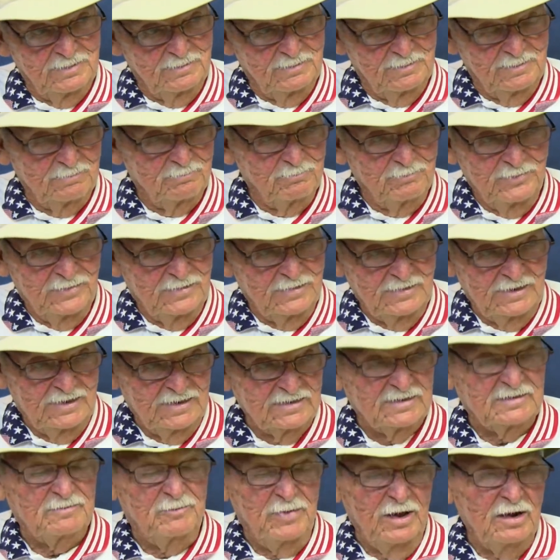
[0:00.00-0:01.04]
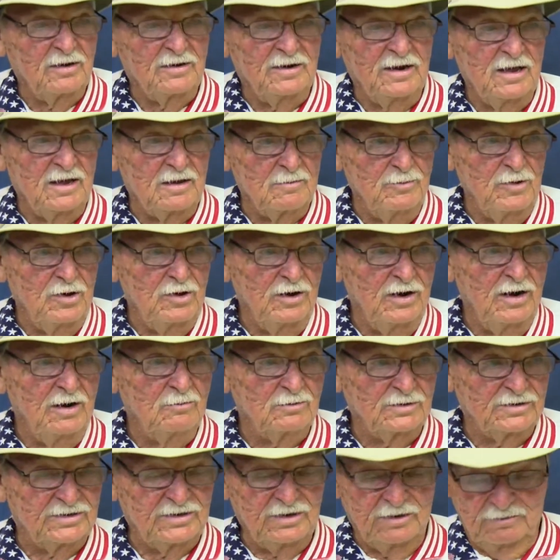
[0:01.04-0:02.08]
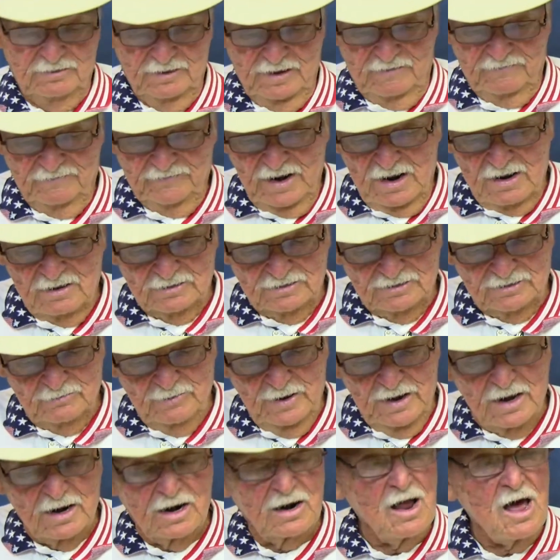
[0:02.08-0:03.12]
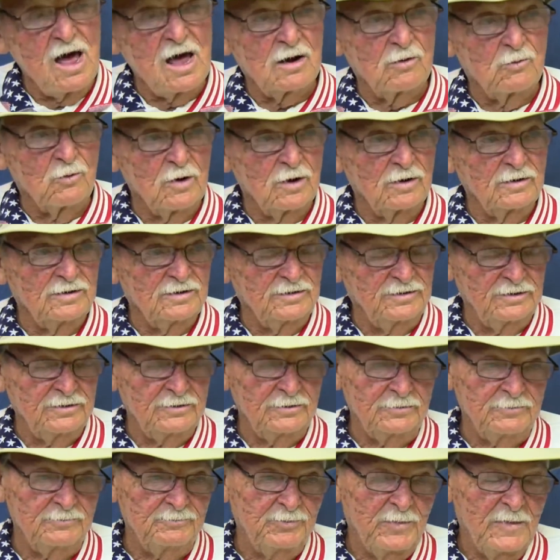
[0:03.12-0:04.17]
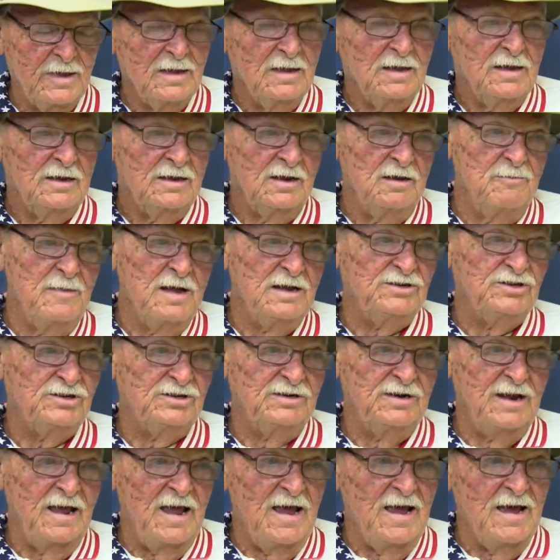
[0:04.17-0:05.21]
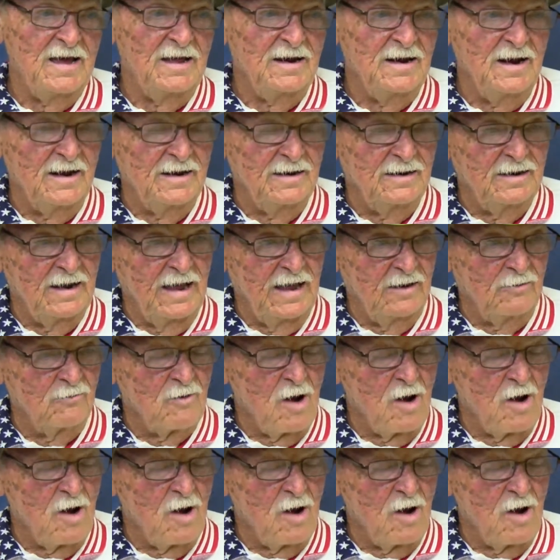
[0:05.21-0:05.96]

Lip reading: the disability community was still left out. So we had a lot of work to do. You mentioned Ed